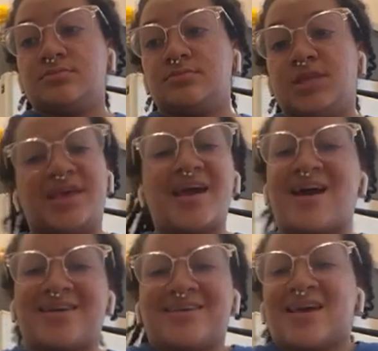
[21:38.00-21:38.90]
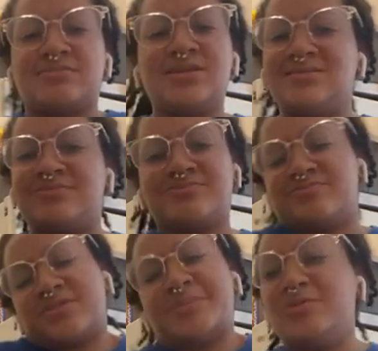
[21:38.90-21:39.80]
Yeah, he kept eating...
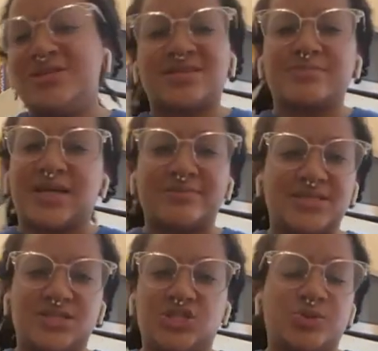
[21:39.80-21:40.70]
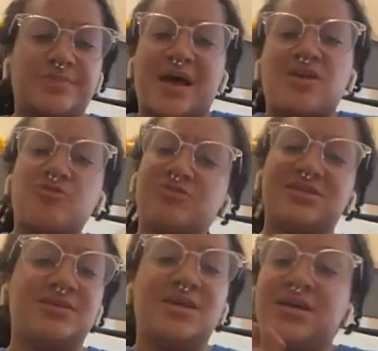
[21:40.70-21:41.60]
I mean, we sometimes eat shrimp. I don't
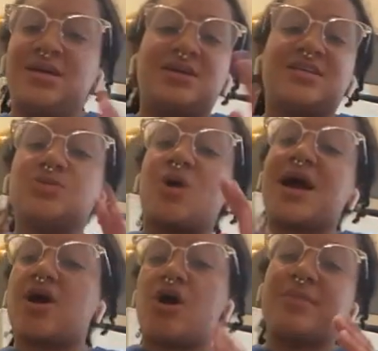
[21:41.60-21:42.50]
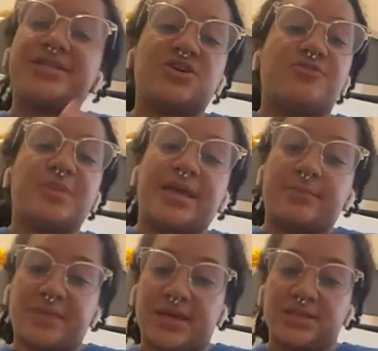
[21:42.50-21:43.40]
really... This is why I call myself
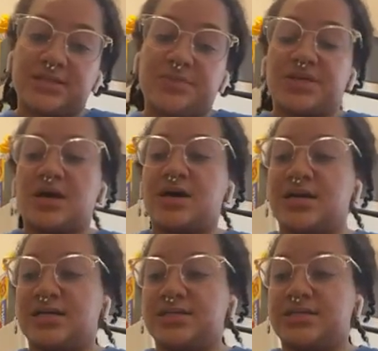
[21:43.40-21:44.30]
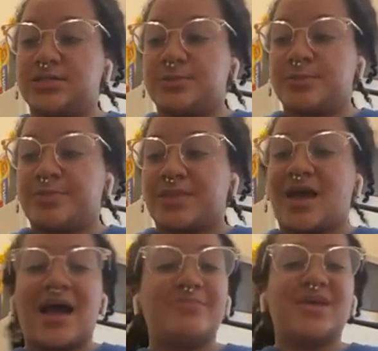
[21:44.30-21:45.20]
plant-based, because
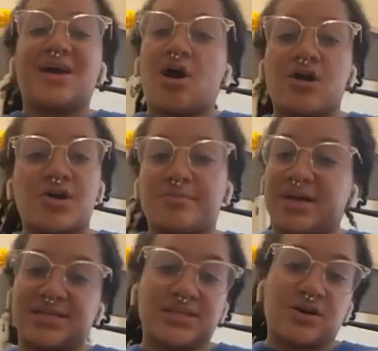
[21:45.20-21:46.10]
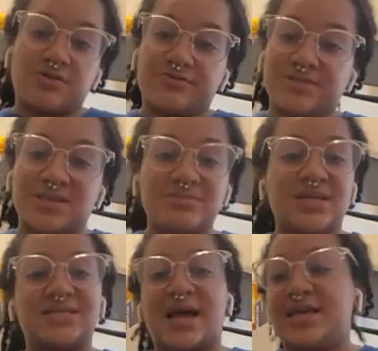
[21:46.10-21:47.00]
I'm not hard on myself. Some
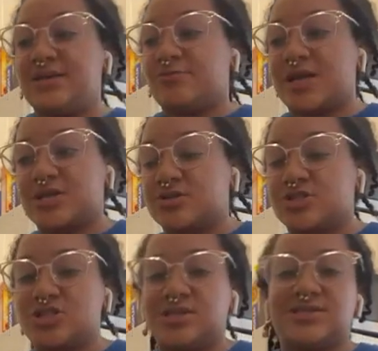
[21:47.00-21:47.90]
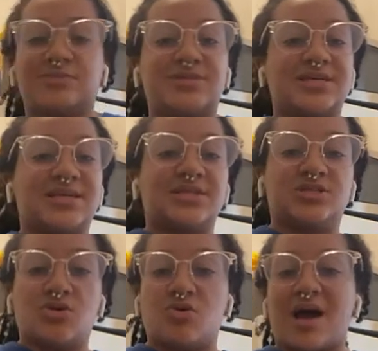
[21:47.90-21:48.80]
days I eat regular cheese, some days I
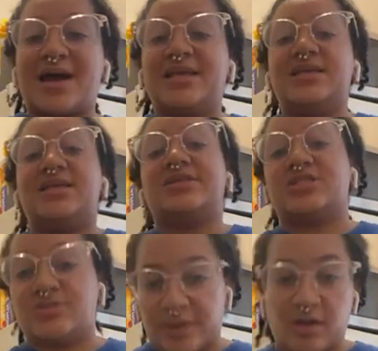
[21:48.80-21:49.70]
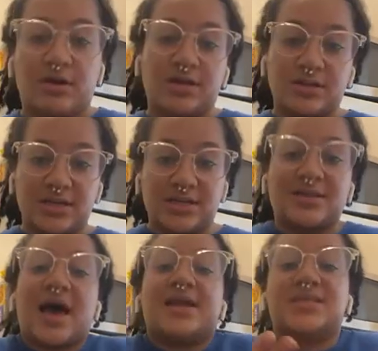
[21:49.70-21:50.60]
don't. I eat it sparingly, and
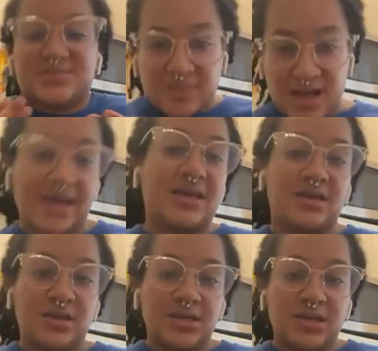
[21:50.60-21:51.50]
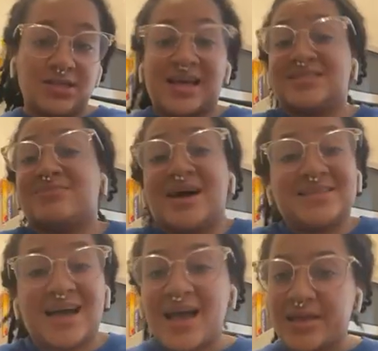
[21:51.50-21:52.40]
that's my
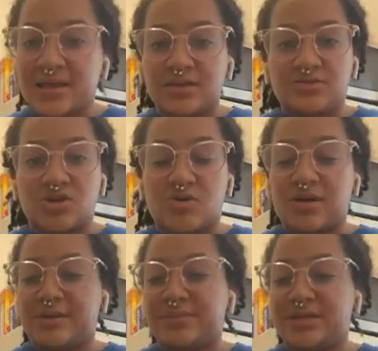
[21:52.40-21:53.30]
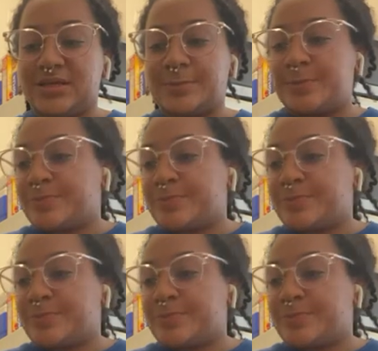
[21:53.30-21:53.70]
diet, you know what I mean?